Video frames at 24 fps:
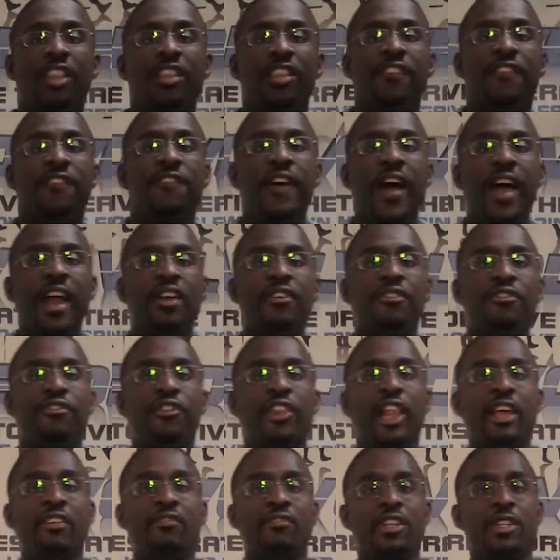the fight or
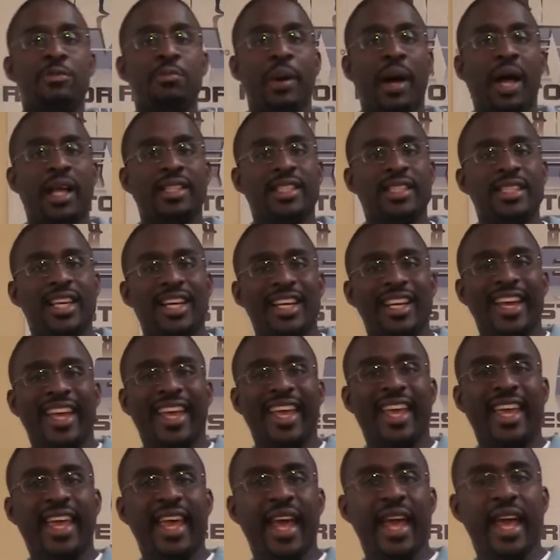flight response is going to
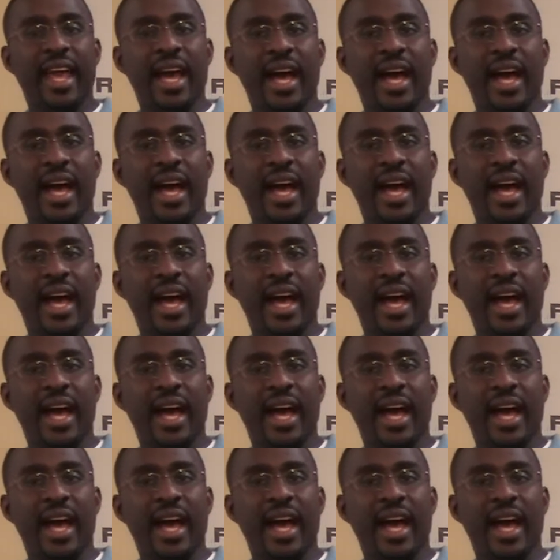kick